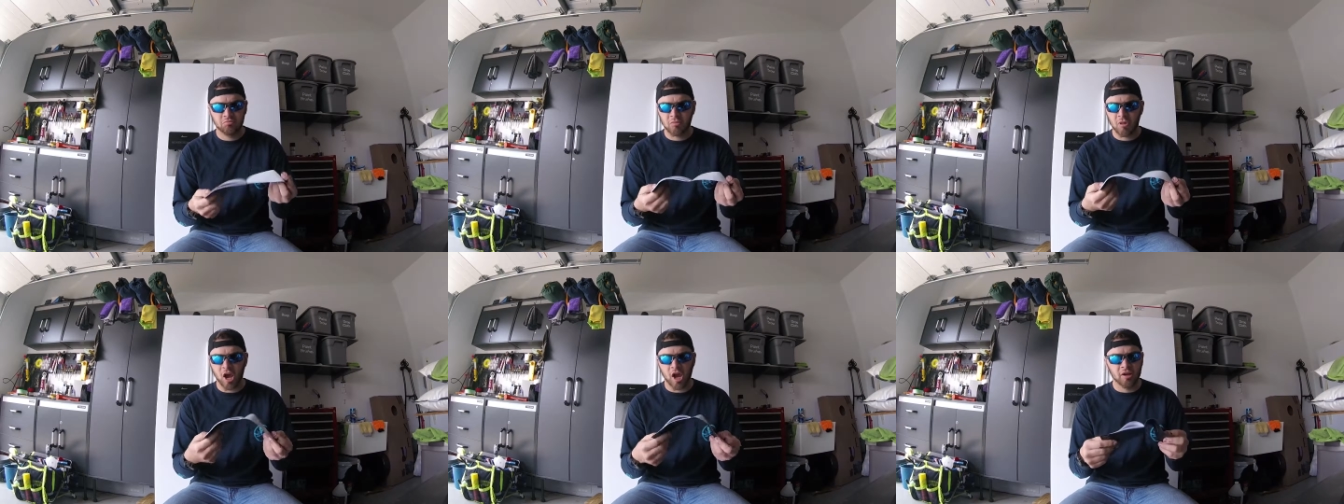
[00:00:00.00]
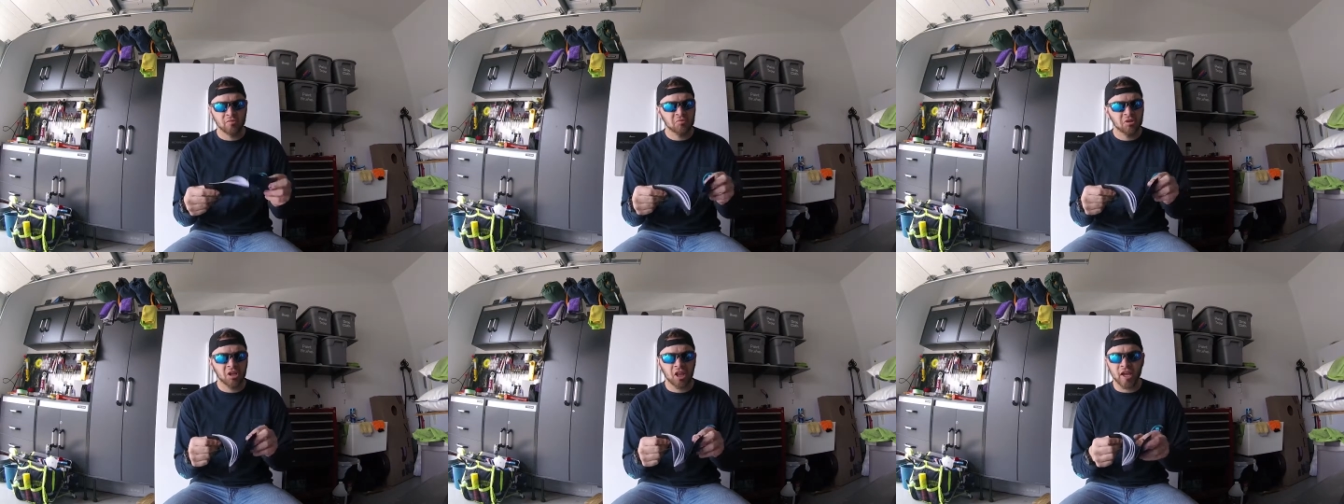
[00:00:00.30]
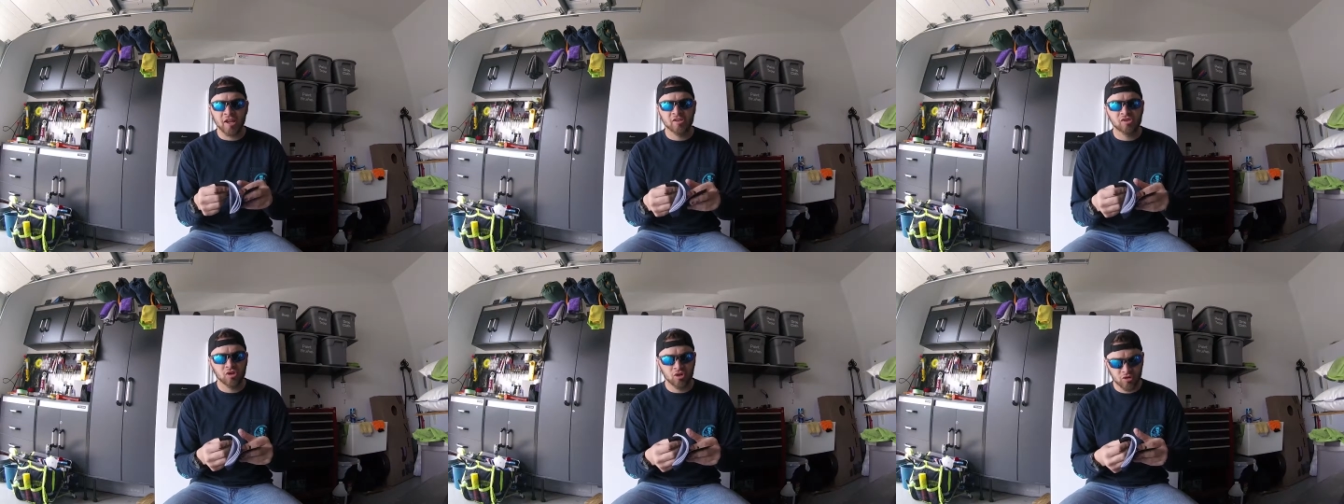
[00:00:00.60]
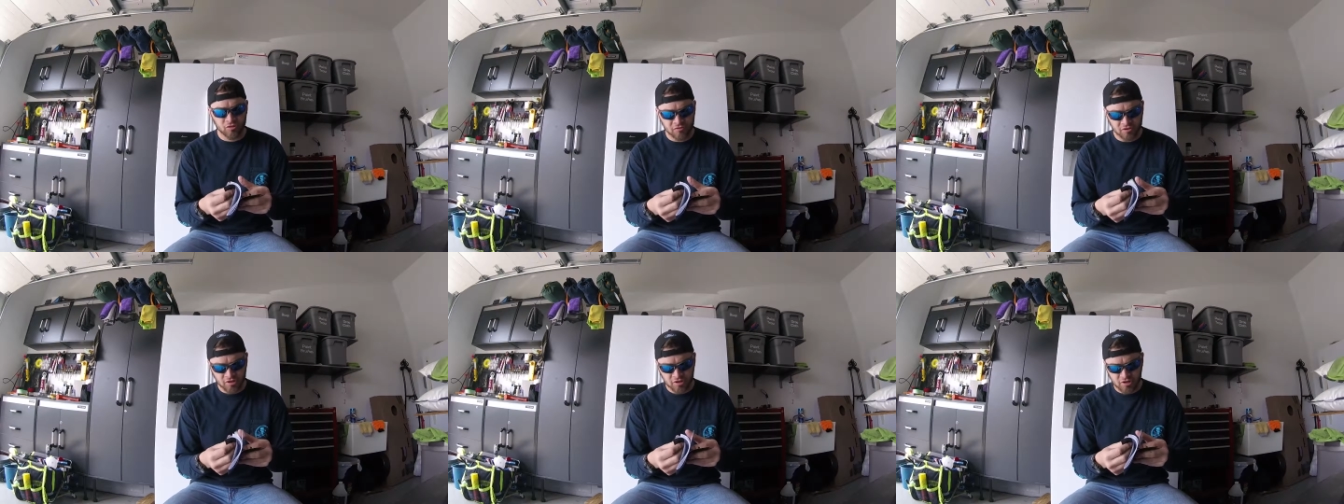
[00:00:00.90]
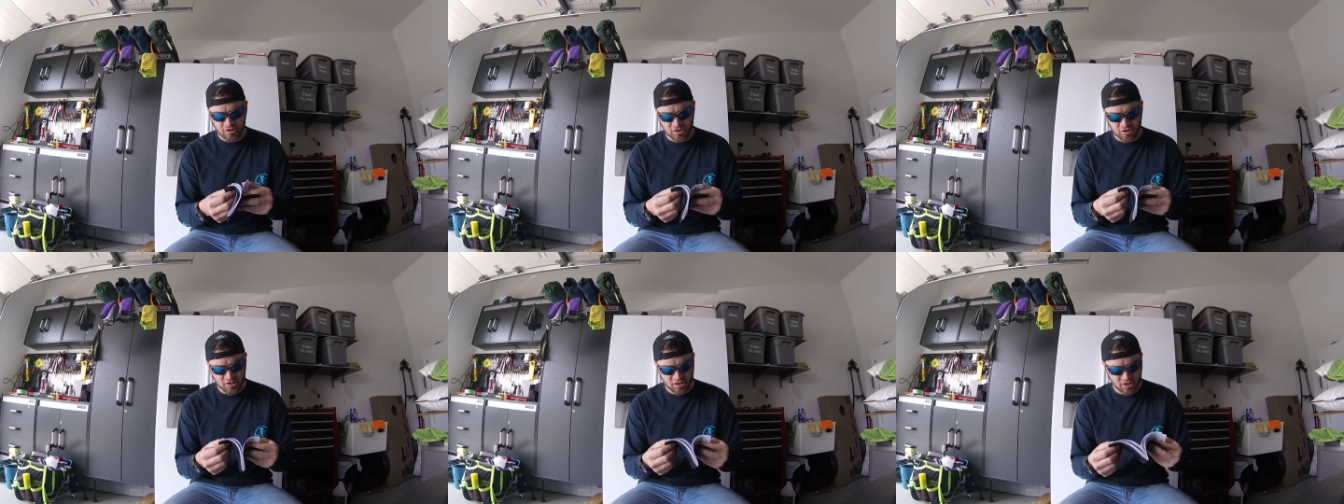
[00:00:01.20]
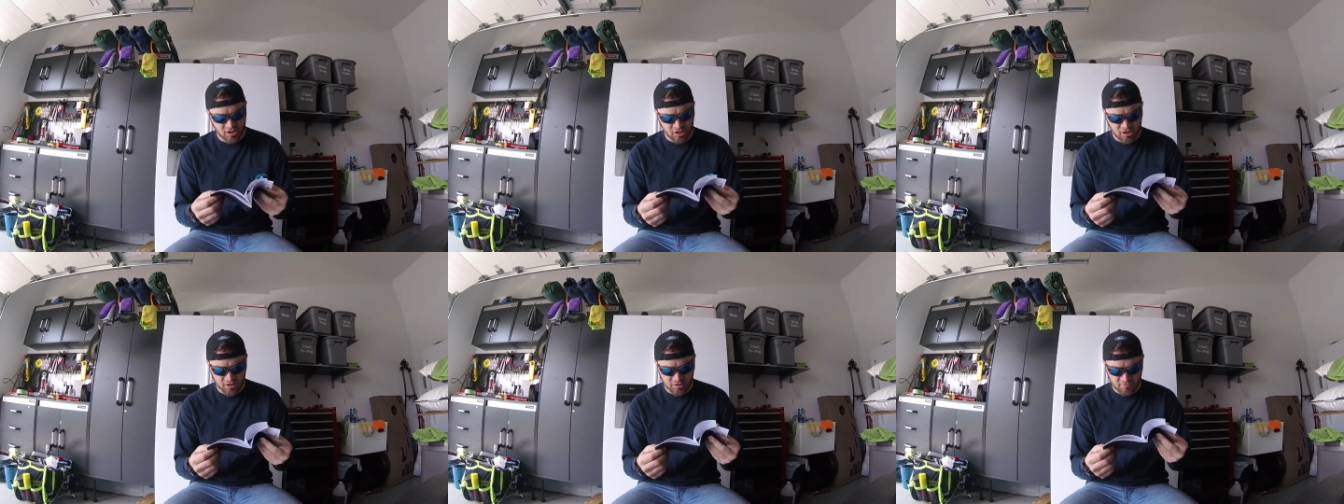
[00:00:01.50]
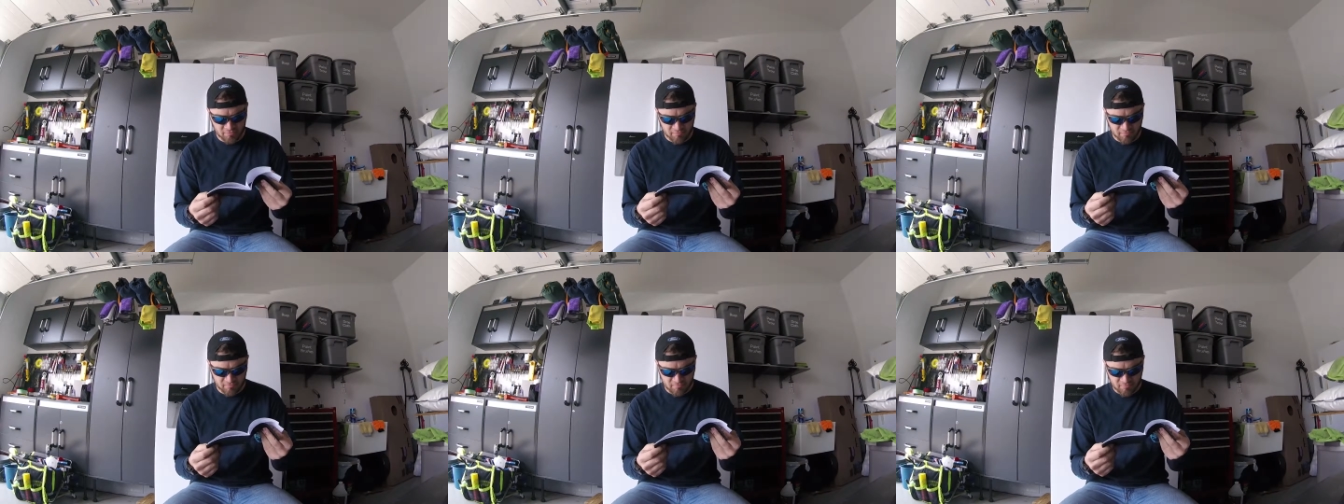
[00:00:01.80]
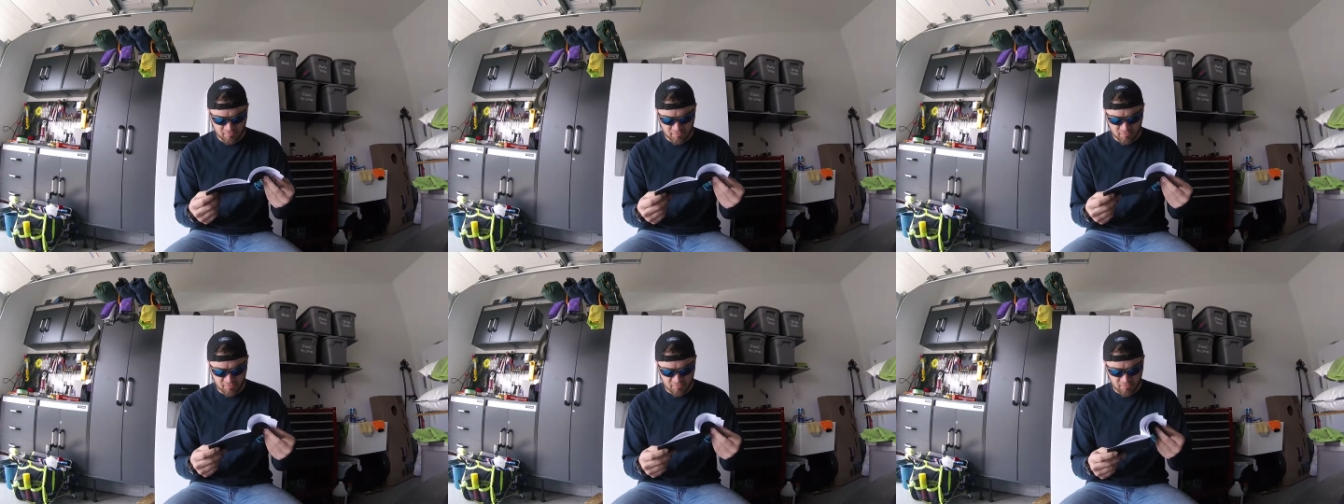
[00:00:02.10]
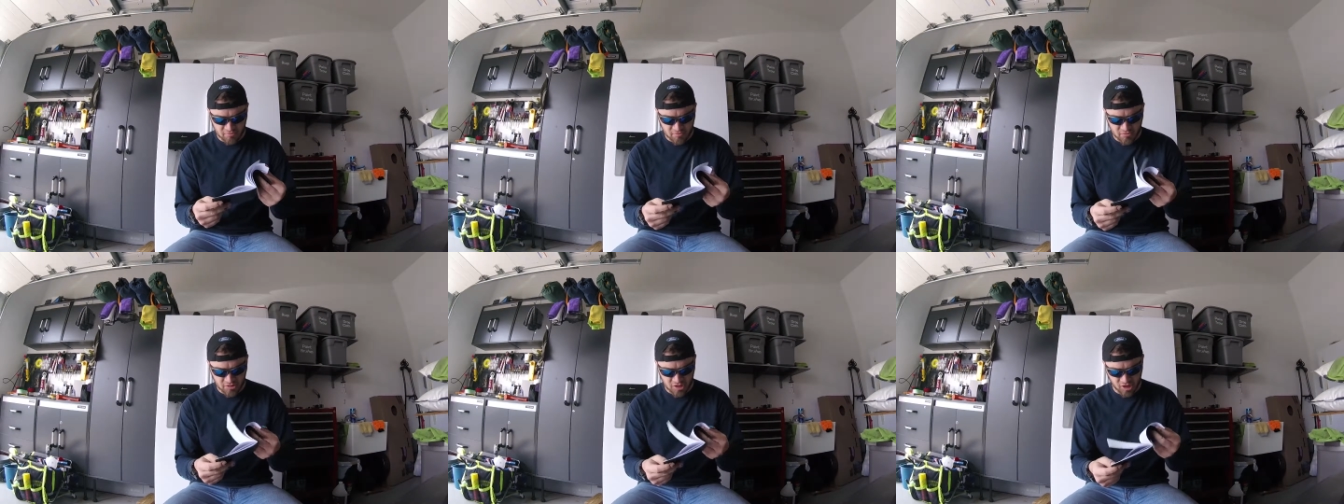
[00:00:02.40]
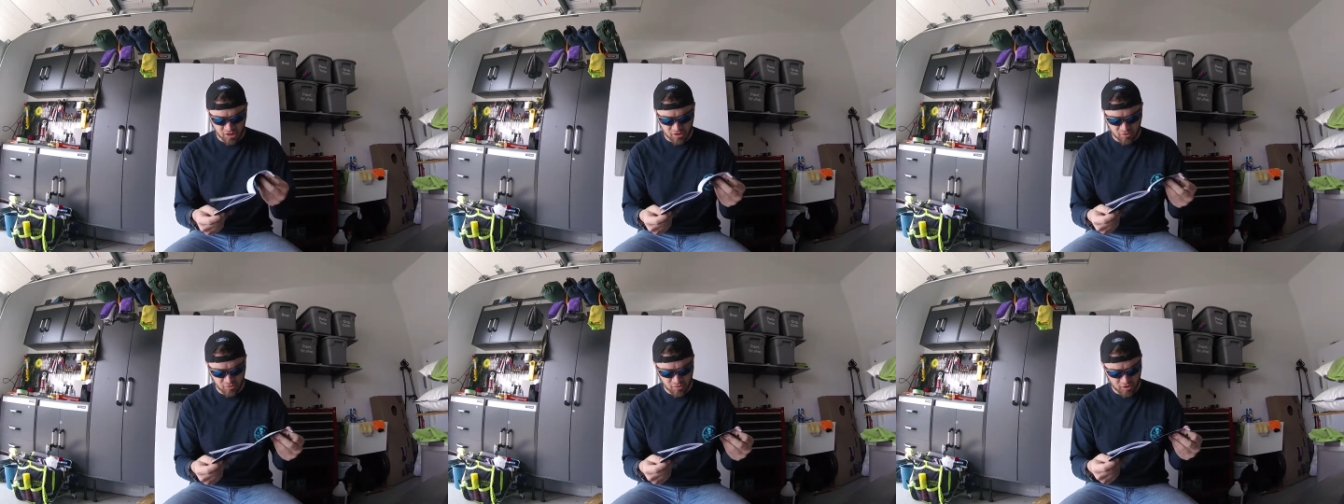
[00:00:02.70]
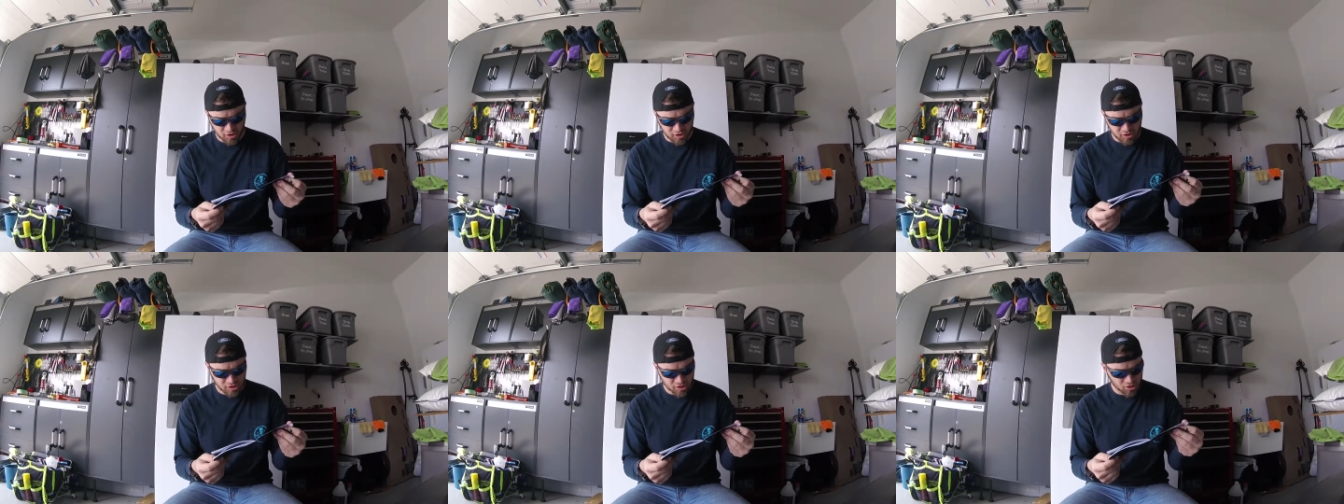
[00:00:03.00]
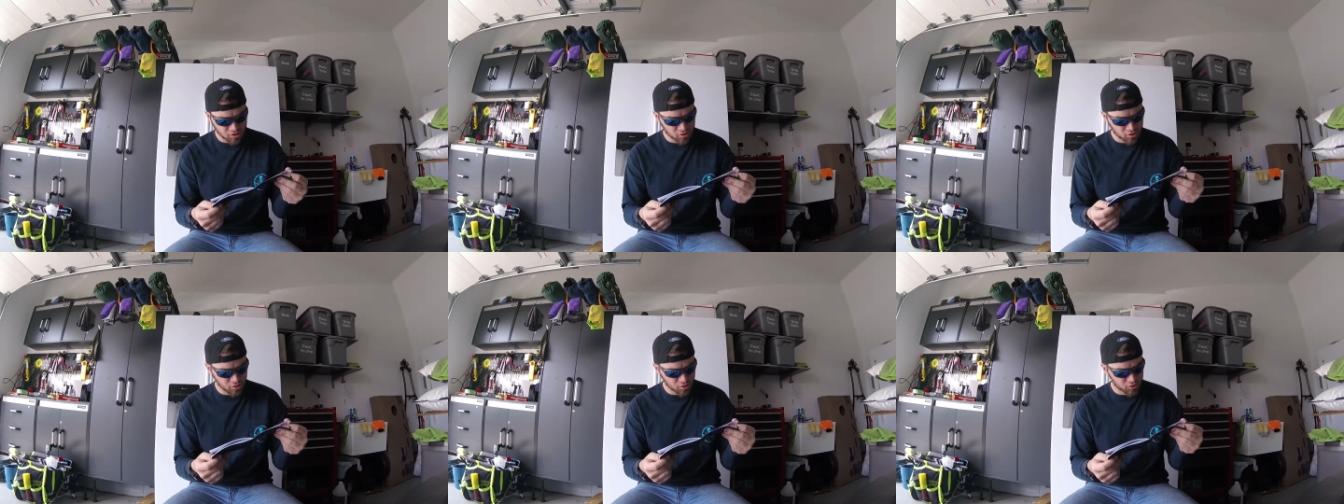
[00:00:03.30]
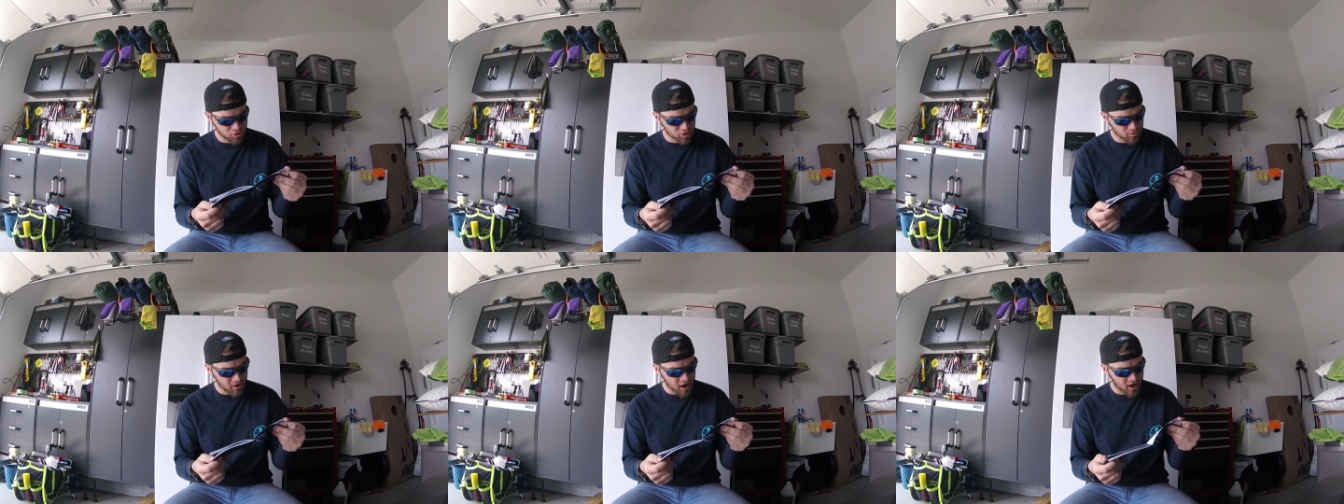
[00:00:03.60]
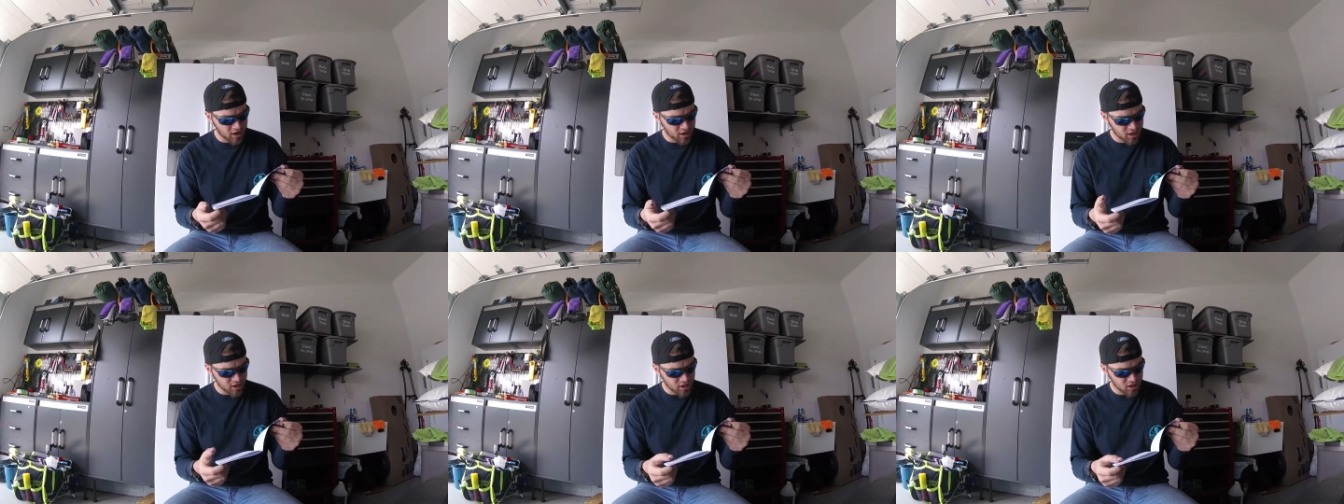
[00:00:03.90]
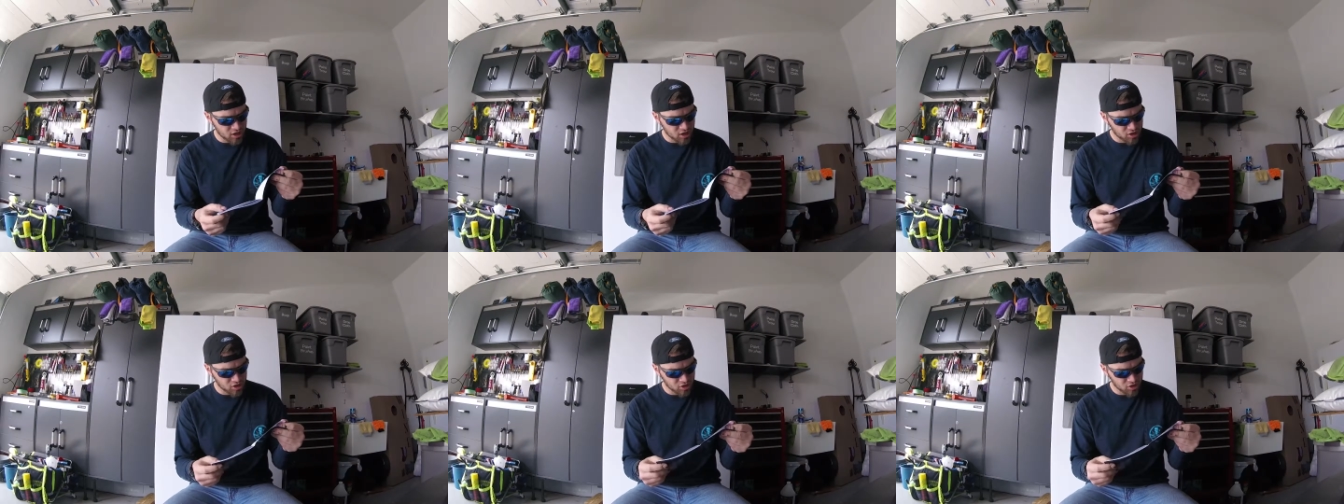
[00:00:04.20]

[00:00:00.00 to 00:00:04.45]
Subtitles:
I'd glance over. Nothing really too dramatic in it.